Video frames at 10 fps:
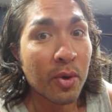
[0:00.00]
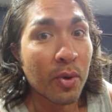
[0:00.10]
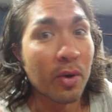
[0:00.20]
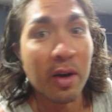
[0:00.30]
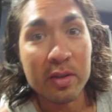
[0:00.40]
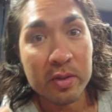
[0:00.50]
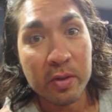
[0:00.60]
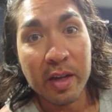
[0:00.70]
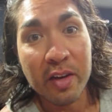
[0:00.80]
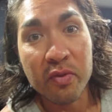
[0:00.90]
or
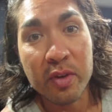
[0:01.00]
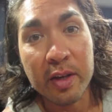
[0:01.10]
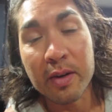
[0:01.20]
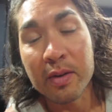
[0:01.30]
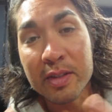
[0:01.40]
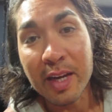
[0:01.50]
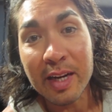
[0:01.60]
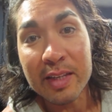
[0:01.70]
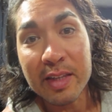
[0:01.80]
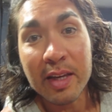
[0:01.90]
Hustler Life video. Take
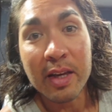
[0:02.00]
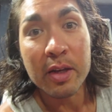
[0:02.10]
it easy.